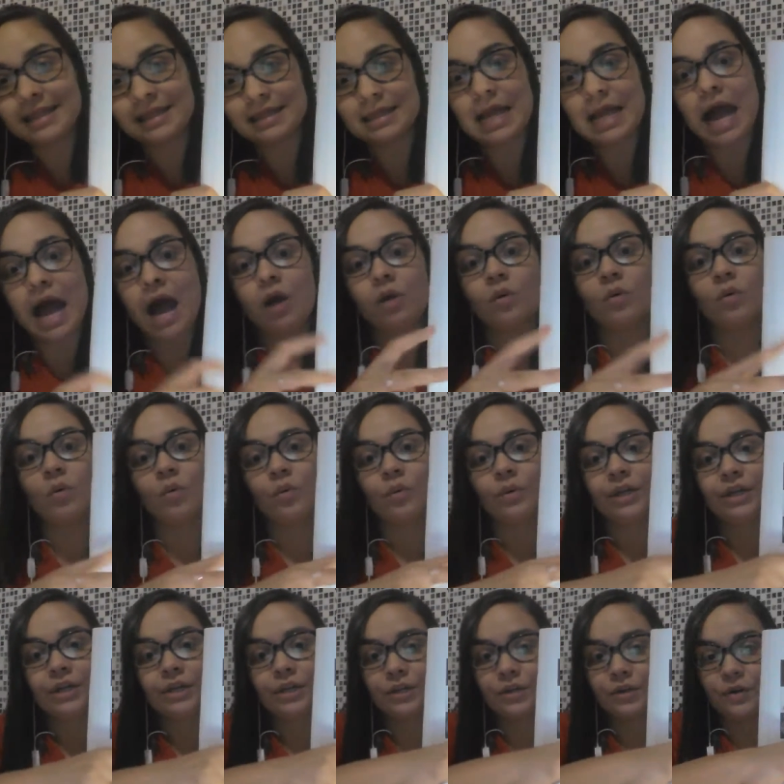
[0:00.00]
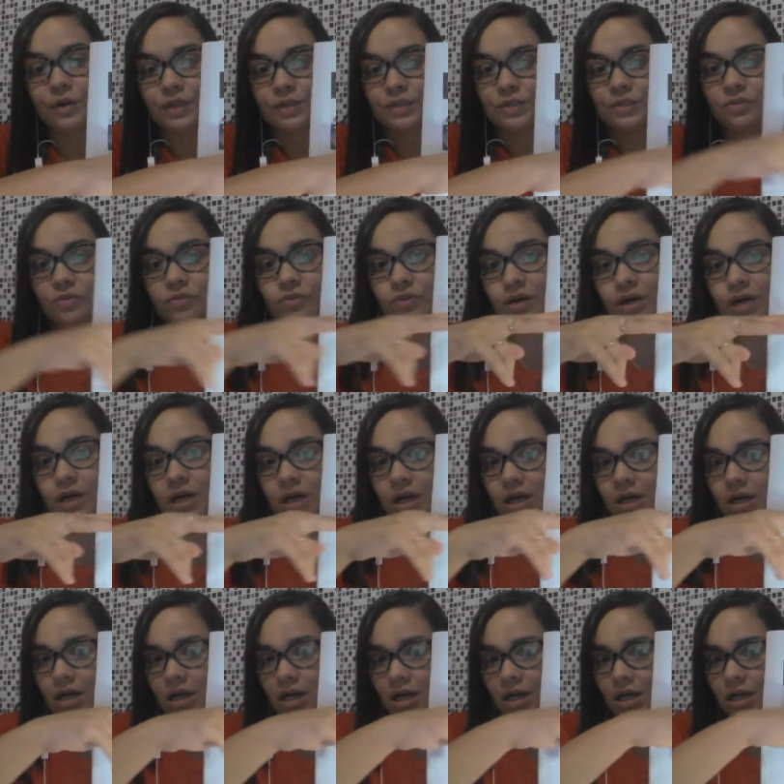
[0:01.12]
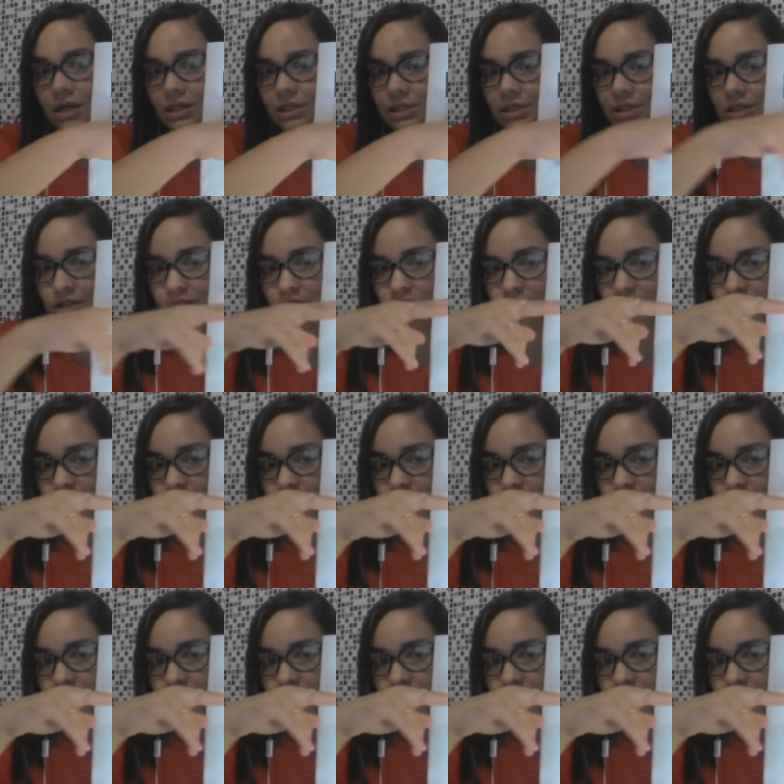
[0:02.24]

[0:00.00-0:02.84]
Now, you're going to cut.